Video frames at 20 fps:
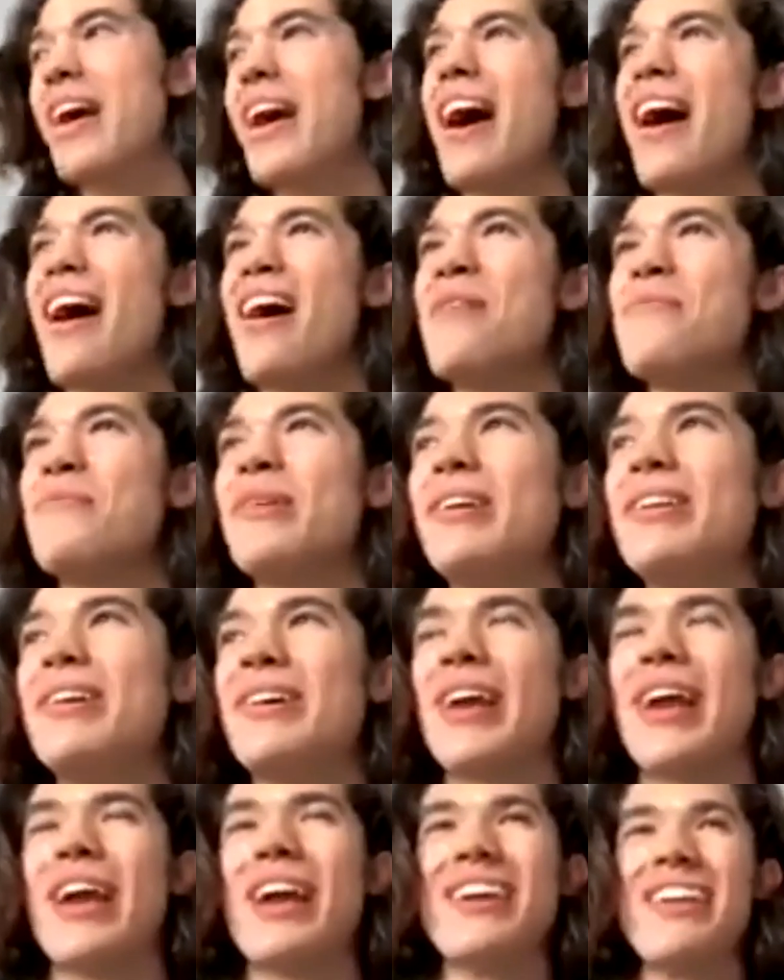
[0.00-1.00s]
I mean,
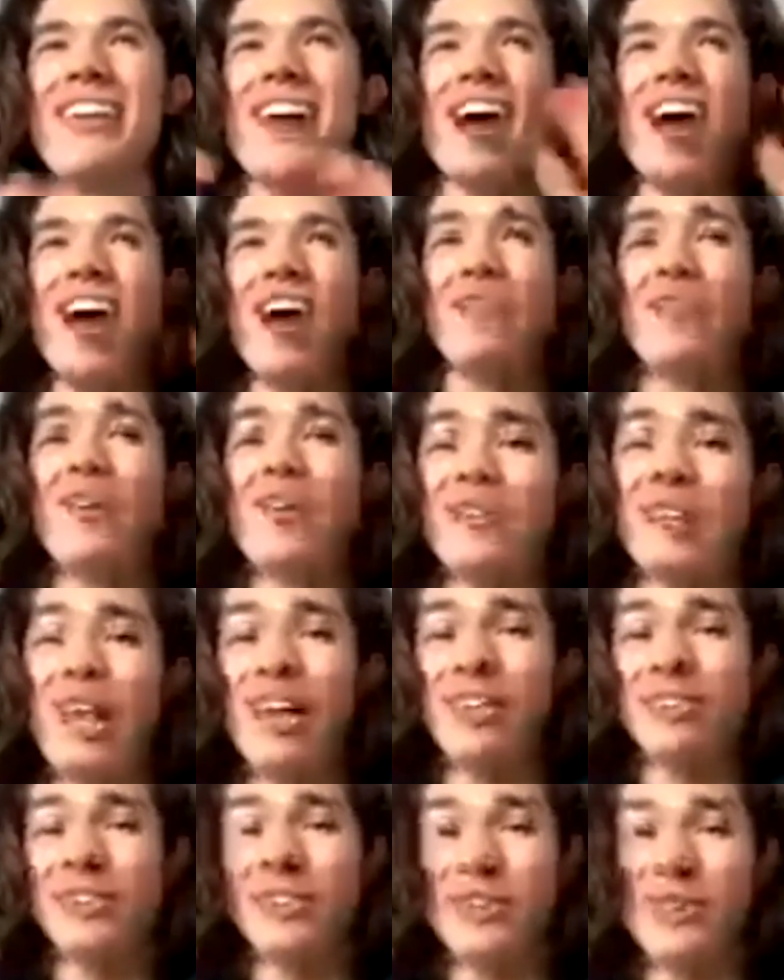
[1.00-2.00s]
okay, I wrote,
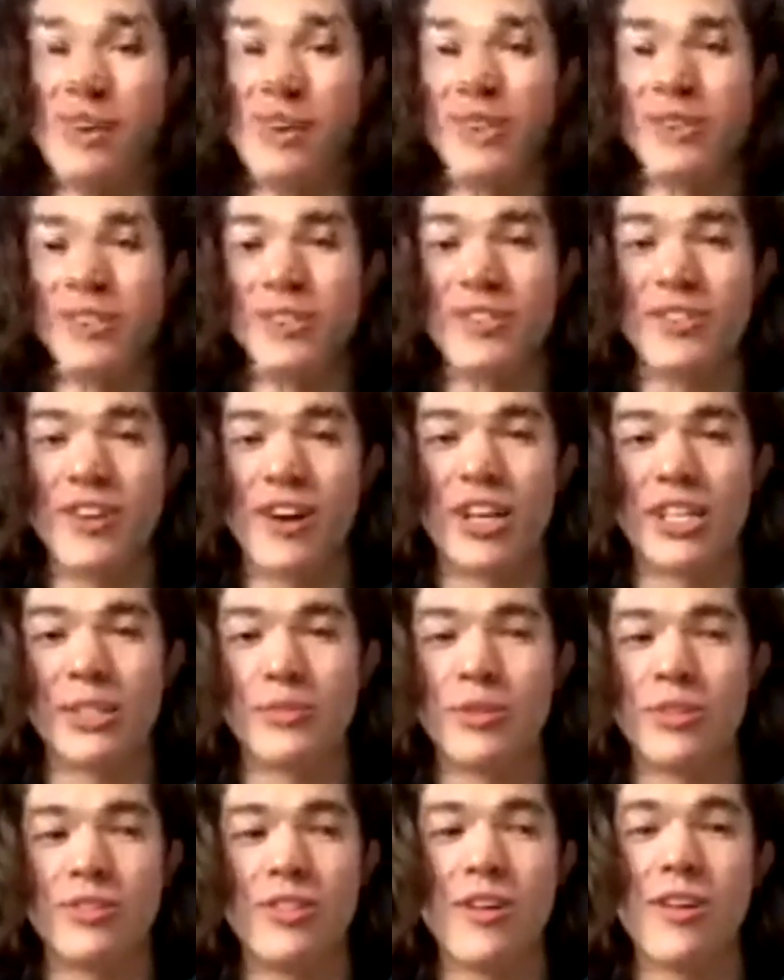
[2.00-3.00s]
like, 200 songs,
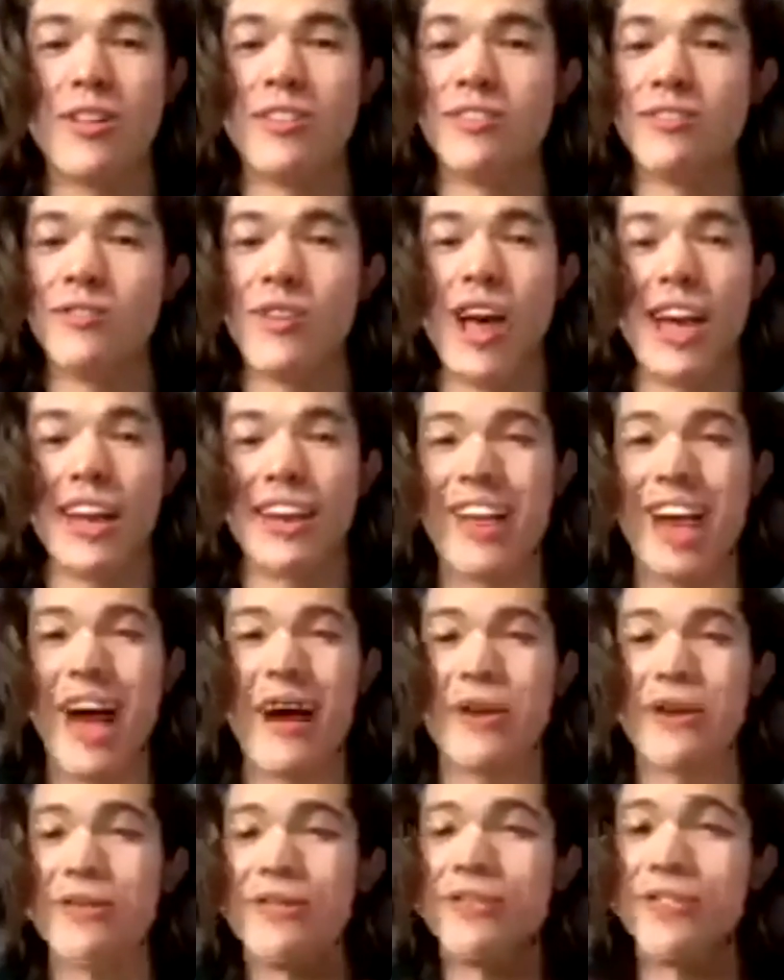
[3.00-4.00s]
but, like,
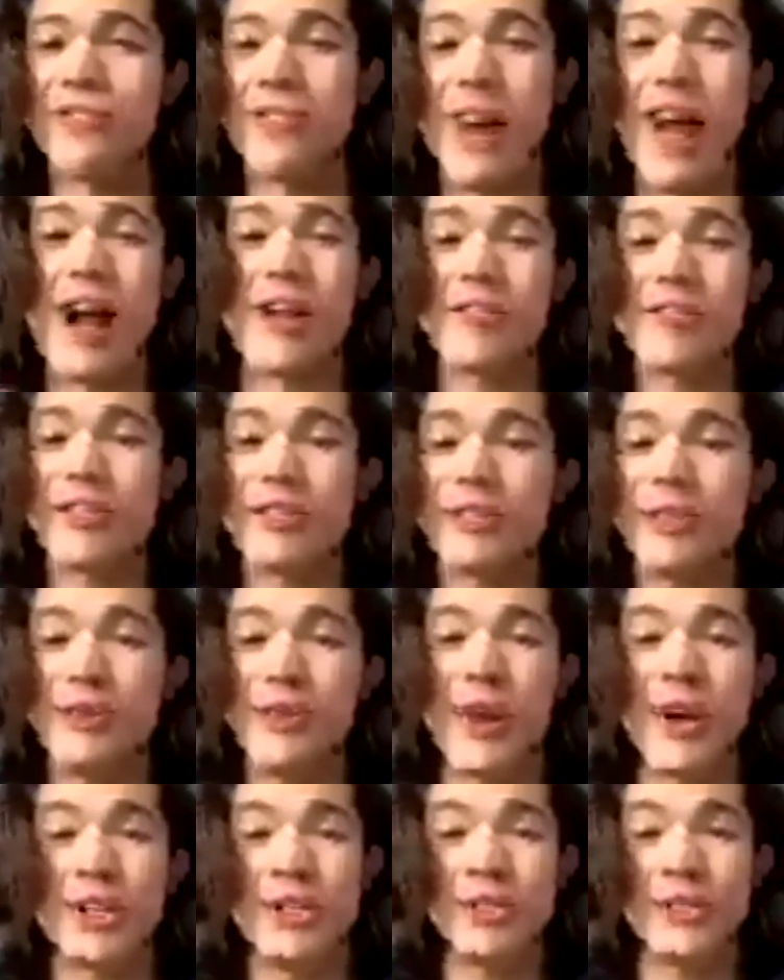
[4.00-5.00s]
out of the
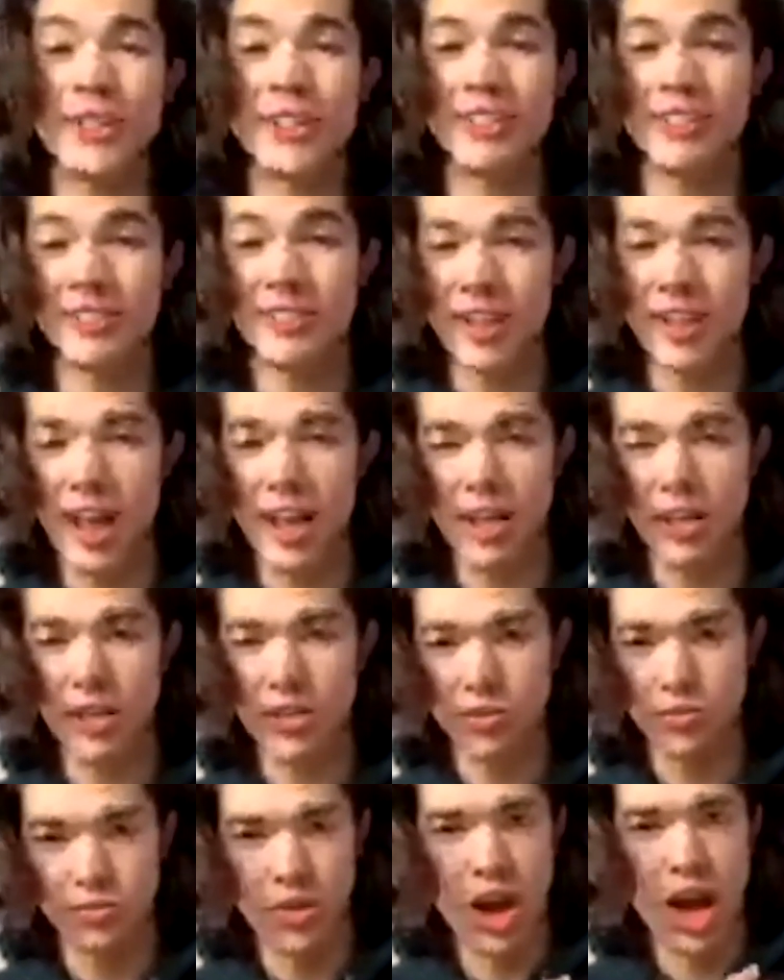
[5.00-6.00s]
200, like,
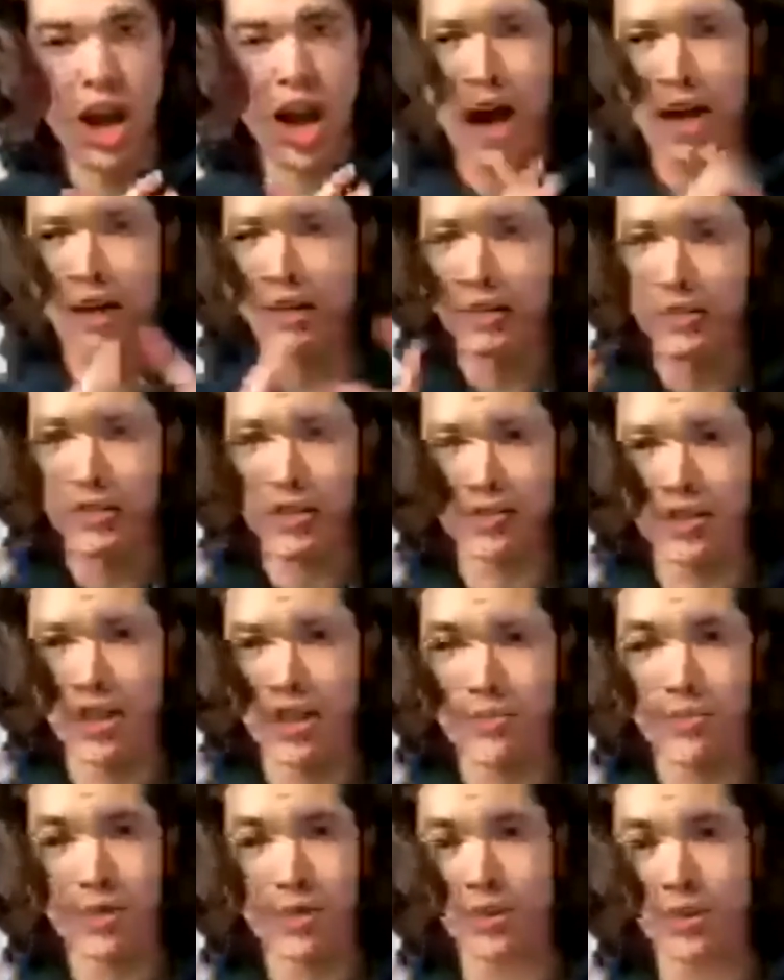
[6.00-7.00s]
100 of
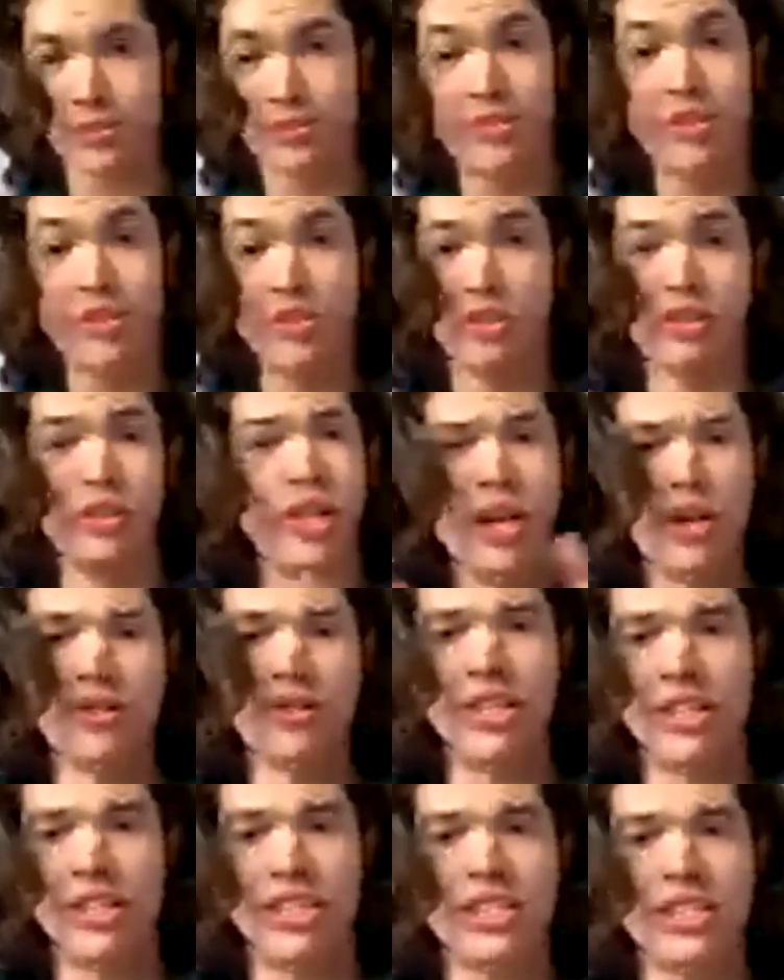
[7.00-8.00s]
them were
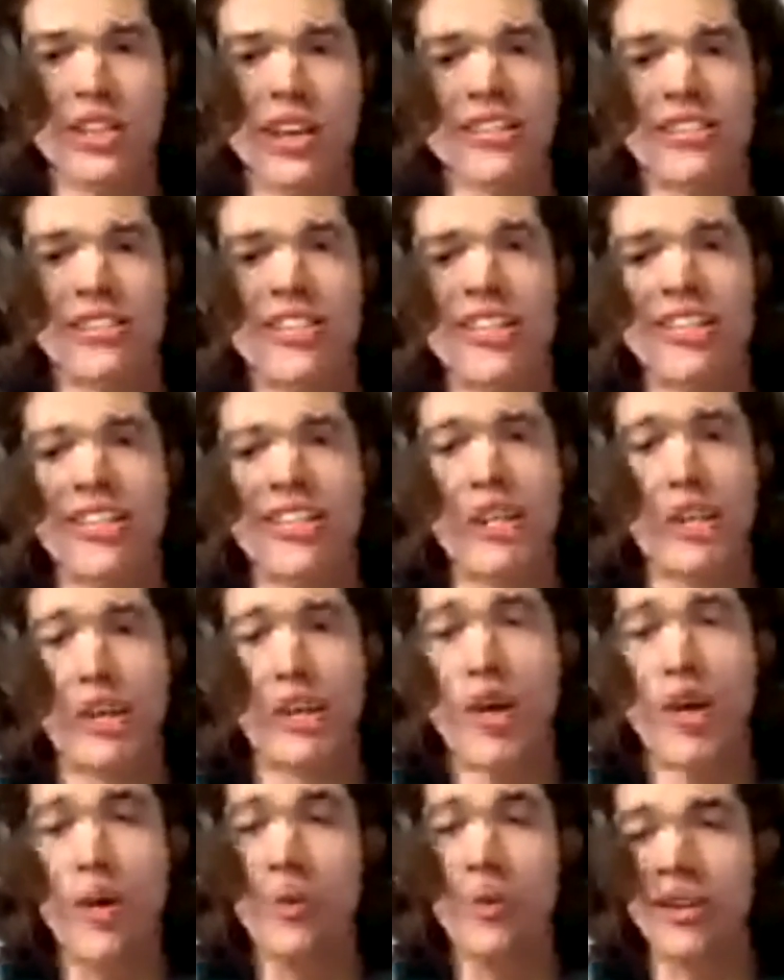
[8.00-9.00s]
literally disgusting. Like,
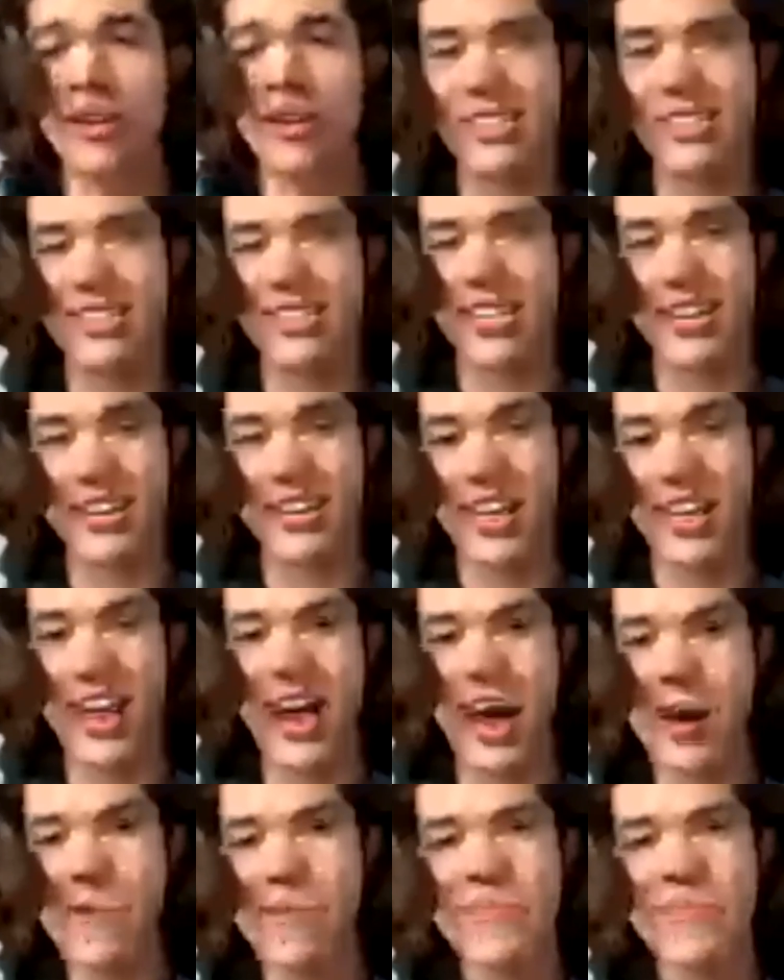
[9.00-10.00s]
no one needs to hear that.